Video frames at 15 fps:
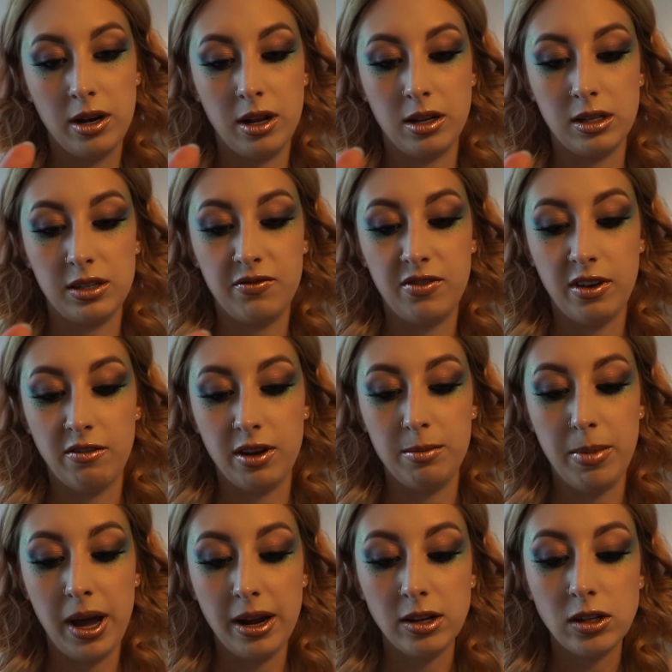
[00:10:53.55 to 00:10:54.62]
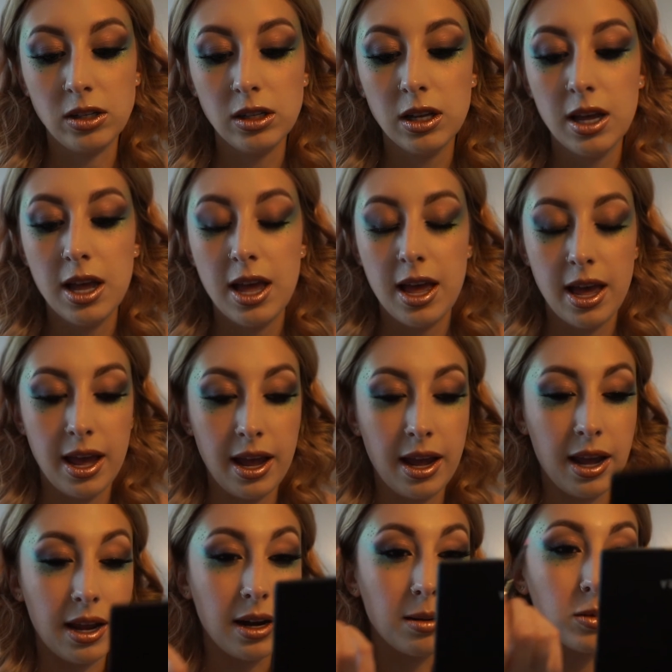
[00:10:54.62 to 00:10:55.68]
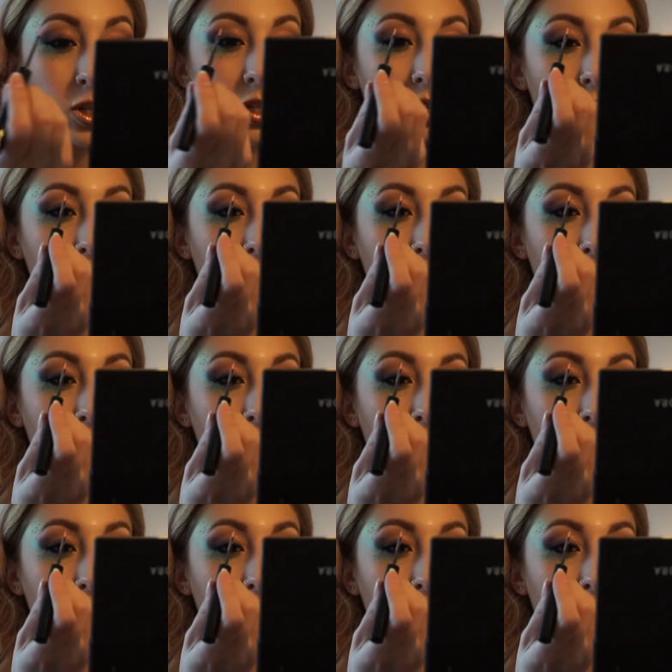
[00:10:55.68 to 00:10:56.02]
It's Vivid Petal, and I'm just